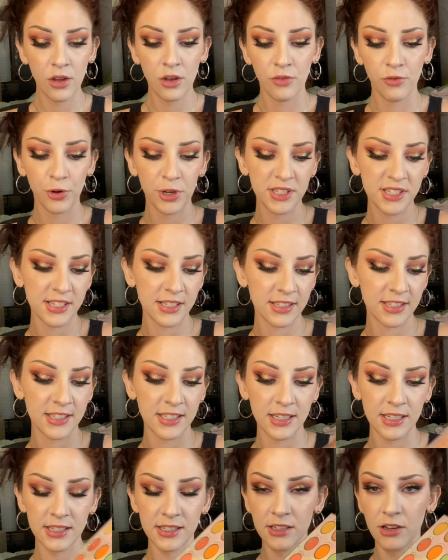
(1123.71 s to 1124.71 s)
for instance,
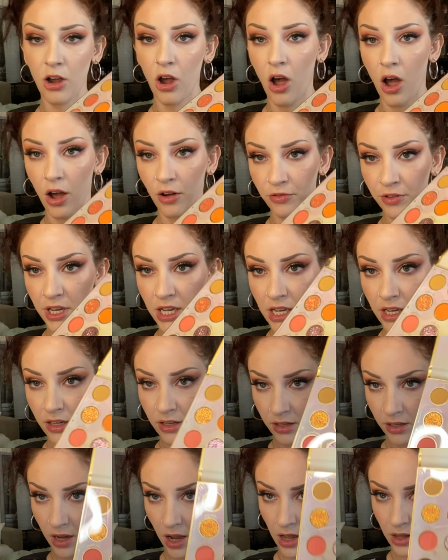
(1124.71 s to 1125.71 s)
this coffee
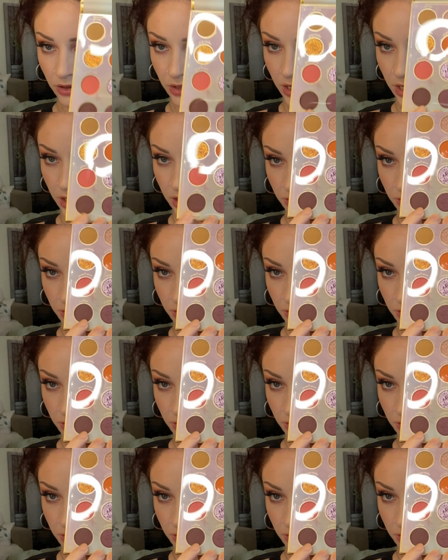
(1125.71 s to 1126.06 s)
color,